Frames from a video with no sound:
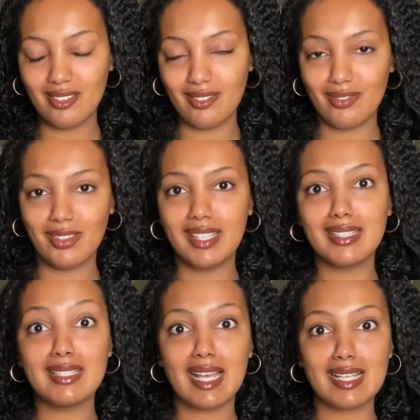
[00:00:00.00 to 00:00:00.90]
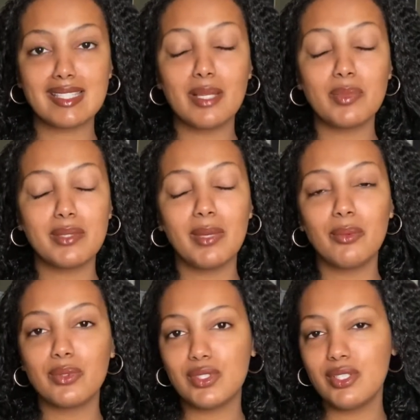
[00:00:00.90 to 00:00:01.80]
for like the next steps in my
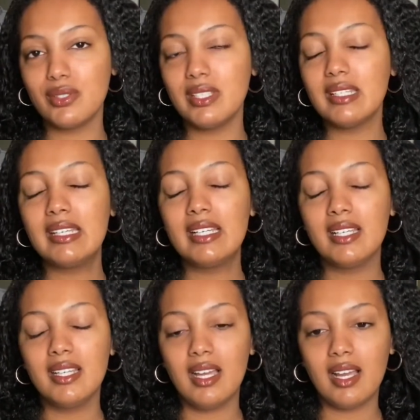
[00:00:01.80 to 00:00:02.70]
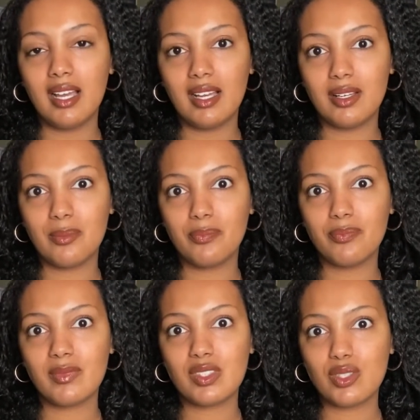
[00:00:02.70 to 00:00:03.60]
routine.
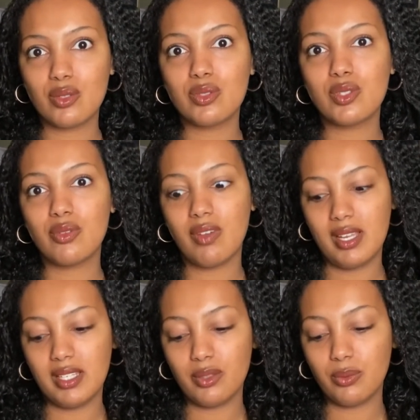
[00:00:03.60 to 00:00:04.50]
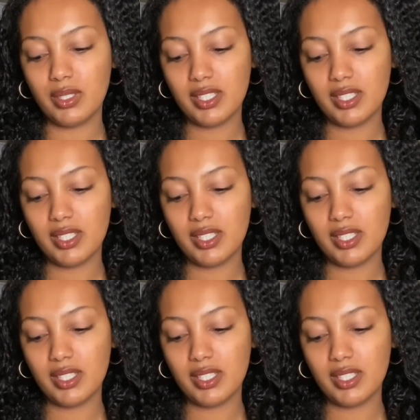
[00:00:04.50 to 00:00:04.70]
So finding a really